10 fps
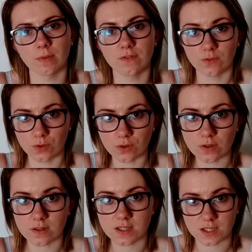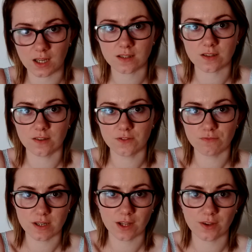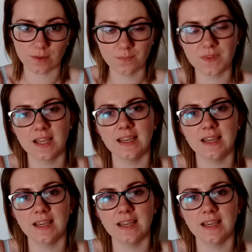before the start of the readathon,